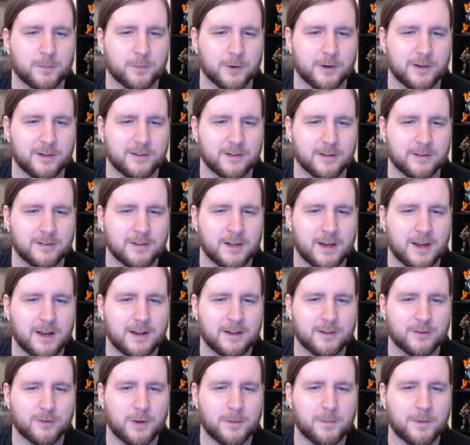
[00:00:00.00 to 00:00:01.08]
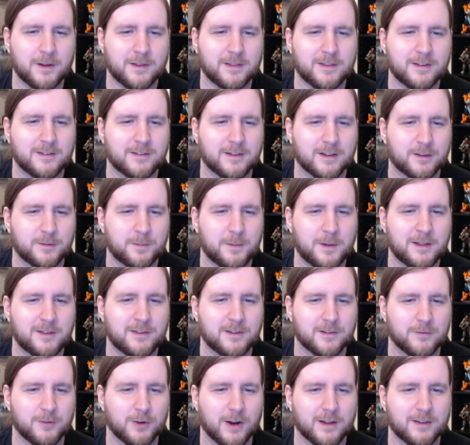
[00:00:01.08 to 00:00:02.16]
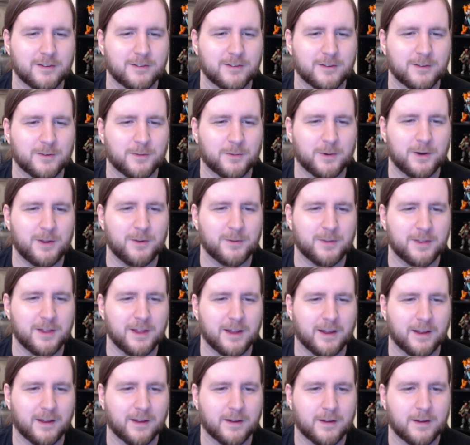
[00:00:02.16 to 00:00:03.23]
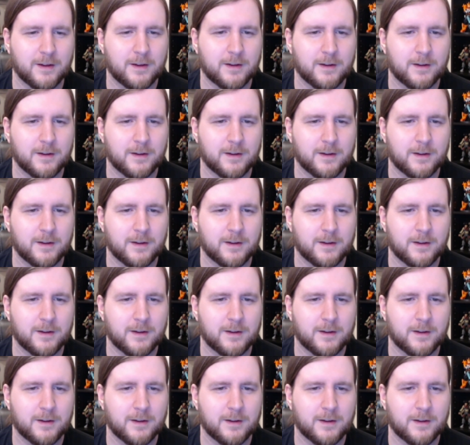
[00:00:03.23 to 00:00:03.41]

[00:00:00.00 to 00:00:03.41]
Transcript: priestess, so I bought this expensive dress. What do you think?